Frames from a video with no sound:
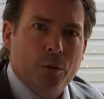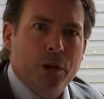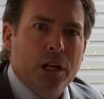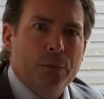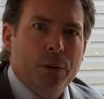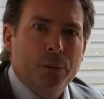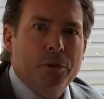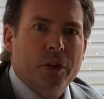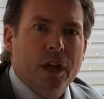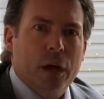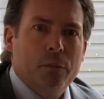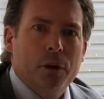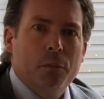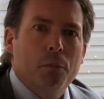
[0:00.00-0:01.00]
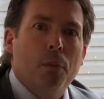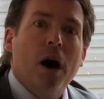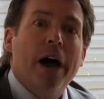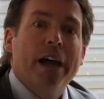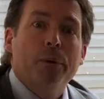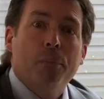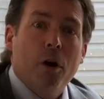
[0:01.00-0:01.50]
We need people to come and
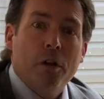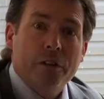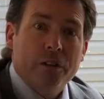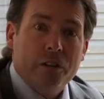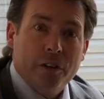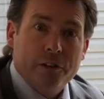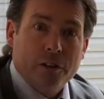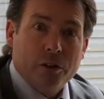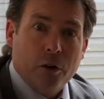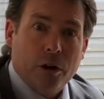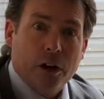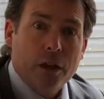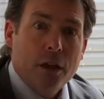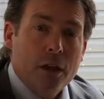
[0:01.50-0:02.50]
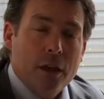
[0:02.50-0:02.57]
buy up all this inventory,